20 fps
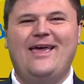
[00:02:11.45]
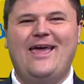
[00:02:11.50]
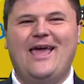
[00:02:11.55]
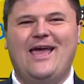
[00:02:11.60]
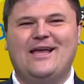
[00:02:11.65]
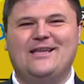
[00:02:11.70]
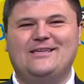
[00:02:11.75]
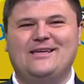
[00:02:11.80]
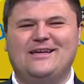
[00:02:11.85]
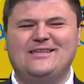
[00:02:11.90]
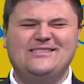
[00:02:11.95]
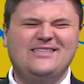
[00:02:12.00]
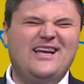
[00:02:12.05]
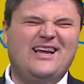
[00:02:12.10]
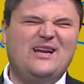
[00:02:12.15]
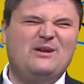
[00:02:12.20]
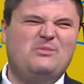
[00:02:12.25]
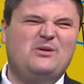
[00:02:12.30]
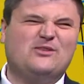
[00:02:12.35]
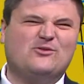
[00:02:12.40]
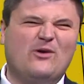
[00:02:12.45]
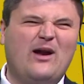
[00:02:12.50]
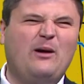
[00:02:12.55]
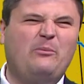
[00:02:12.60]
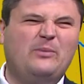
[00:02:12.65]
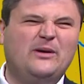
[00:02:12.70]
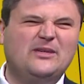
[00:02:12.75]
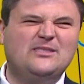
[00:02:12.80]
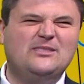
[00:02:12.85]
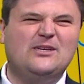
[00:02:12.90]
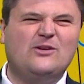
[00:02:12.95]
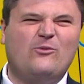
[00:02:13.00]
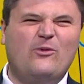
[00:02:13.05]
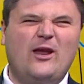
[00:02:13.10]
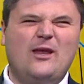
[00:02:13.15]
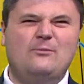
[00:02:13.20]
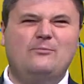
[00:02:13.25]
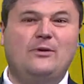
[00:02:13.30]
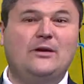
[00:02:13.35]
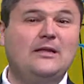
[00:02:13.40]
And uh, it's not going to be drought busting
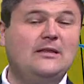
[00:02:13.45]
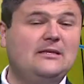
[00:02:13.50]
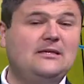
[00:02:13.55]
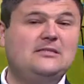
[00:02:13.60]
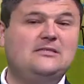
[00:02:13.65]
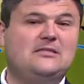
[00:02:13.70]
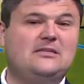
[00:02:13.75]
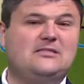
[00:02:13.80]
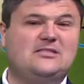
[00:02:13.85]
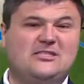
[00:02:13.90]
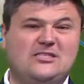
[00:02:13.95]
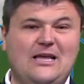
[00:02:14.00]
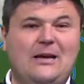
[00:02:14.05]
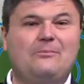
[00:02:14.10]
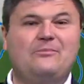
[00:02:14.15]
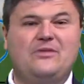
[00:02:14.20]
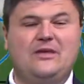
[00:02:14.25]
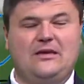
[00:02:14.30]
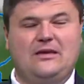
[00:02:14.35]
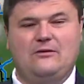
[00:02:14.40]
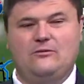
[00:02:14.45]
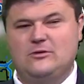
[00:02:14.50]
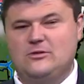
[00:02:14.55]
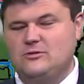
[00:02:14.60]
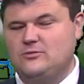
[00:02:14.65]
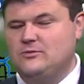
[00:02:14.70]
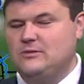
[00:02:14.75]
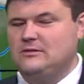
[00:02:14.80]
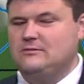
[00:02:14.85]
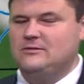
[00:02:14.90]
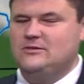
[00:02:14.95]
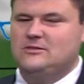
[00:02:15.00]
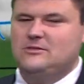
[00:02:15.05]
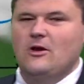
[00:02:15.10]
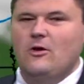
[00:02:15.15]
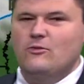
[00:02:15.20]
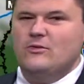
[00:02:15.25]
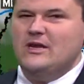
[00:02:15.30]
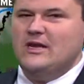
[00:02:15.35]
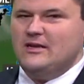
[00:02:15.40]
rain, but at least it's something, which we
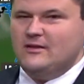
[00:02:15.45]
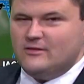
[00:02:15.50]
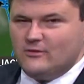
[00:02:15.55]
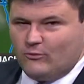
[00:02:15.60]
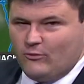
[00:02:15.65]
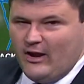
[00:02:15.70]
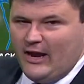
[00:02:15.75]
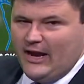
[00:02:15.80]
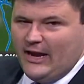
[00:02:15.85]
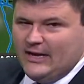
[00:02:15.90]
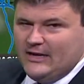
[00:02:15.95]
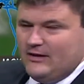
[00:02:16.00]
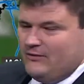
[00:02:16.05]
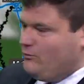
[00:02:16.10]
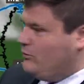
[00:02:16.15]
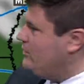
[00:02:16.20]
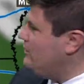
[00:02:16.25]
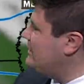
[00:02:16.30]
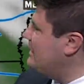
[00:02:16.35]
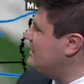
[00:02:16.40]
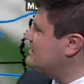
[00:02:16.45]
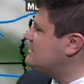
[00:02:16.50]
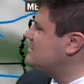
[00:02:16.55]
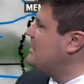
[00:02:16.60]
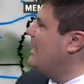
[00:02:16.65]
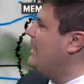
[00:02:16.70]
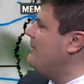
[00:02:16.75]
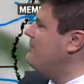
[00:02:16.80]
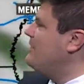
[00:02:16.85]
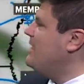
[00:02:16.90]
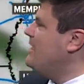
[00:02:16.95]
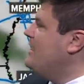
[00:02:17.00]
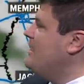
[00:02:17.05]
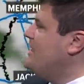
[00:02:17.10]
so need the rain, and we'll get some